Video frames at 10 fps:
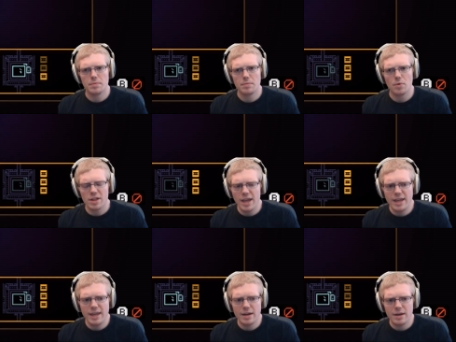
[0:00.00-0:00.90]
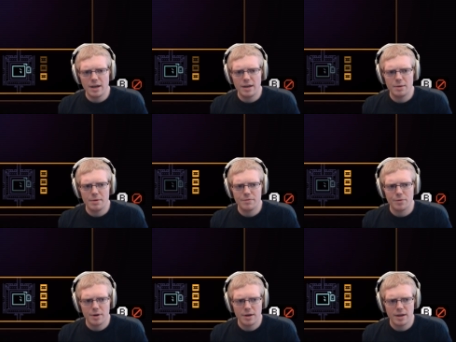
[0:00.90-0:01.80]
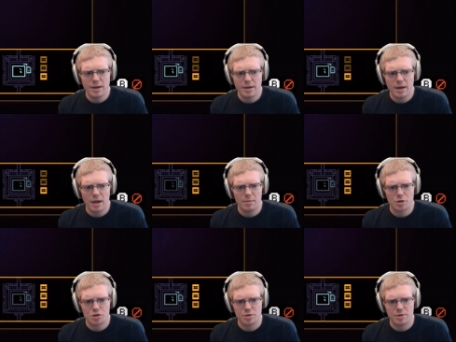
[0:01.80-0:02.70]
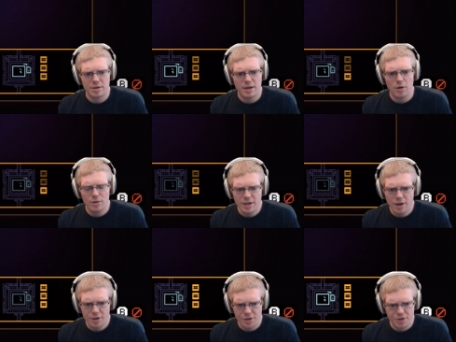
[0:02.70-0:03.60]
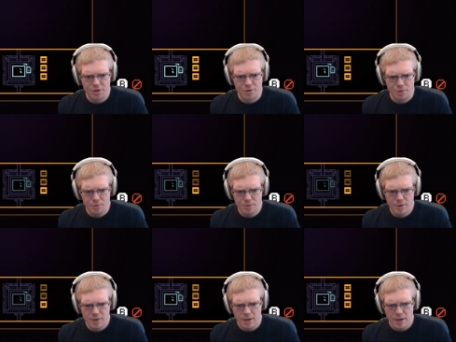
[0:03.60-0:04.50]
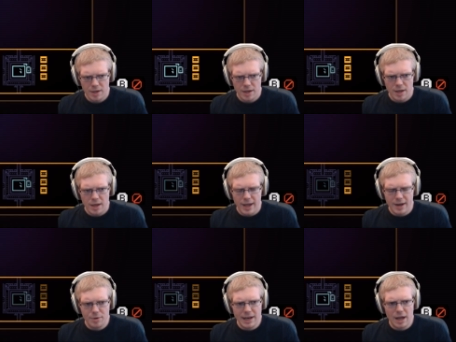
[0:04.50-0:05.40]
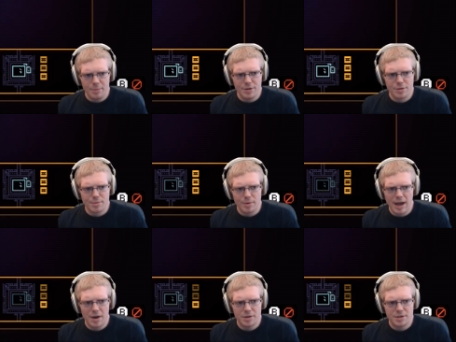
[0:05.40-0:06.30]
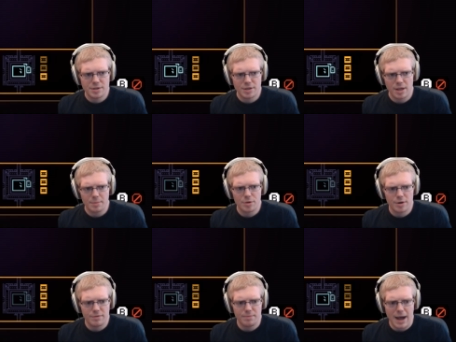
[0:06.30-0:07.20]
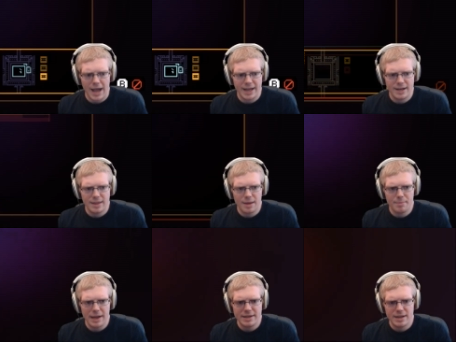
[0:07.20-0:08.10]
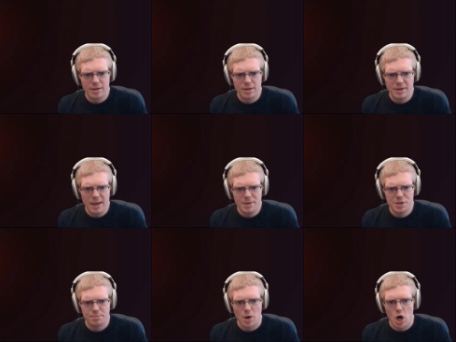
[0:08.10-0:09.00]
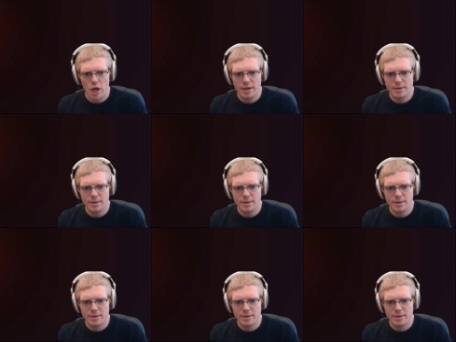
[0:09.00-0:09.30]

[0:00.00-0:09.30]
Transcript: Was I in here before? I'm not sure. Only costs 2. And it would allow me to throw out some sort of mine that might deal some damage. Mine.